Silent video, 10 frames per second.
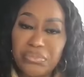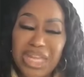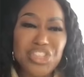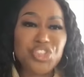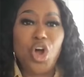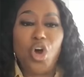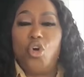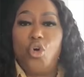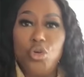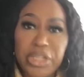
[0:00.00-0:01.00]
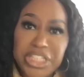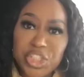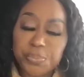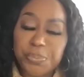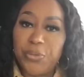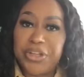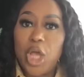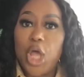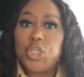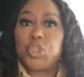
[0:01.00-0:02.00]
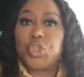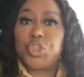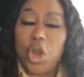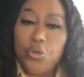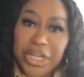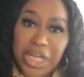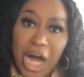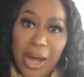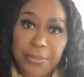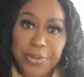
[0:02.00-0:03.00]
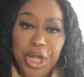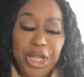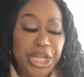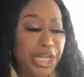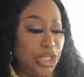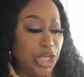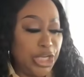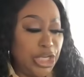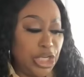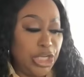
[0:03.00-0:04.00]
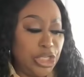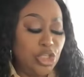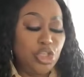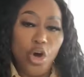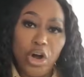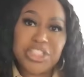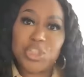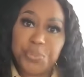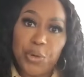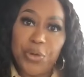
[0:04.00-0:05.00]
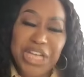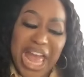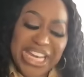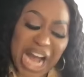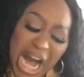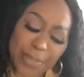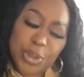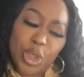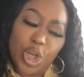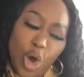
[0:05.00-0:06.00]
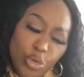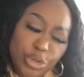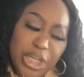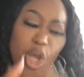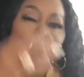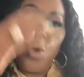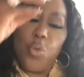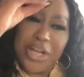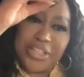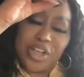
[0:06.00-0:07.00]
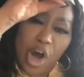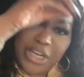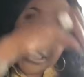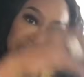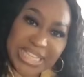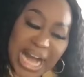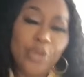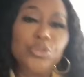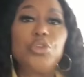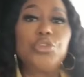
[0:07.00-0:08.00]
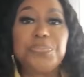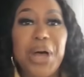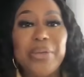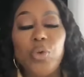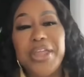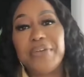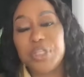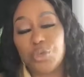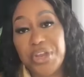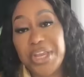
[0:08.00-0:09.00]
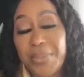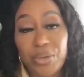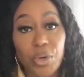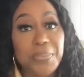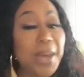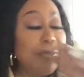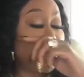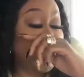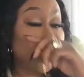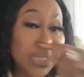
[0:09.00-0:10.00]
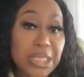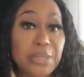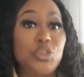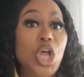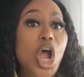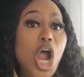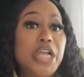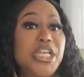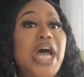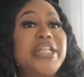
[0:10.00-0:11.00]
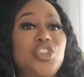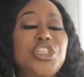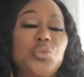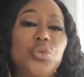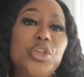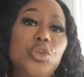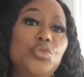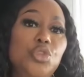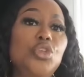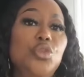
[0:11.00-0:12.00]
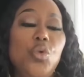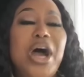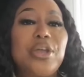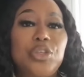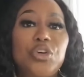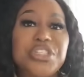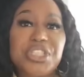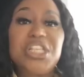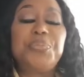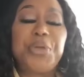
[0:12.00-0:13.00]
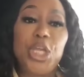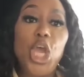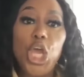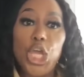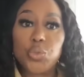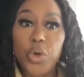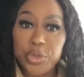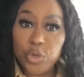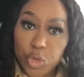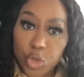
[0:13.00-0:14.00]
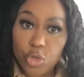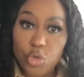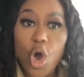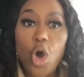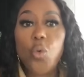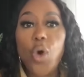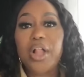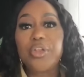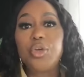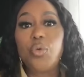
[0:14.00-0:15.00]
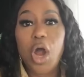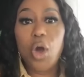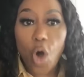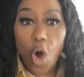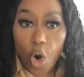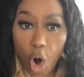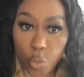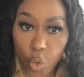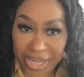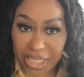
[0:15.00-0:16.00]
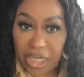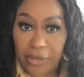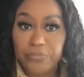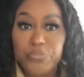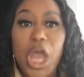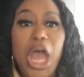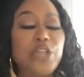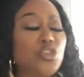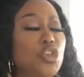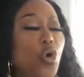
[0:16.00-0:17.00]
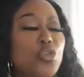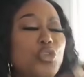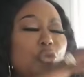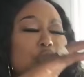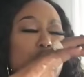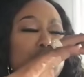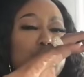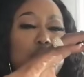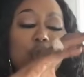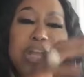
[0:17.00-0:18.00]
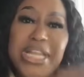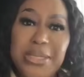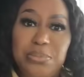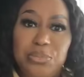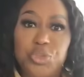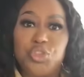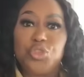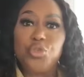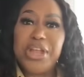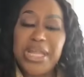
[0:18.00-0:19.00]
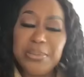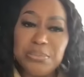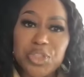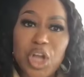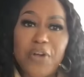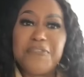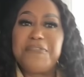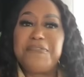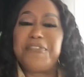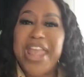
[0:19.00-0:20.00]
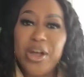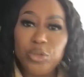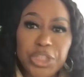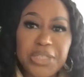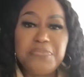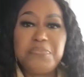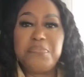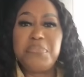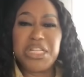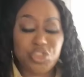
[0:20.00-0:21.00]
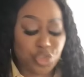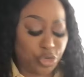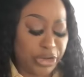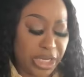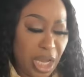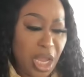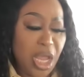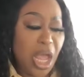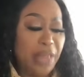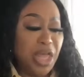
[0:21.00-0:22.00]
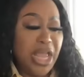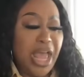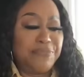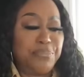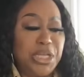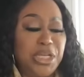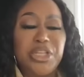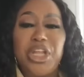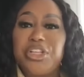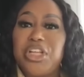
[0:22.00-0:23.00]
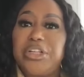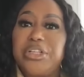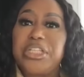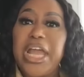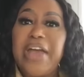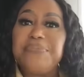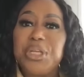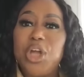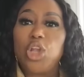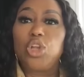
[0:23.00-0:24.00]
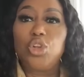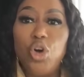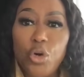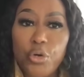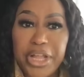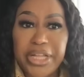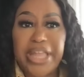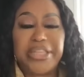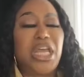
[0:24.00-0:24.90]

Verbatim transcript: is the Holy Spirit stirring up in your spirit and uploading what God has downloaded by way of a dream. And remember, dreams are not just what you do while you're sleeping, is what you do while you are awakened. And so dreams are veiled in mystery, and they have been alluring, and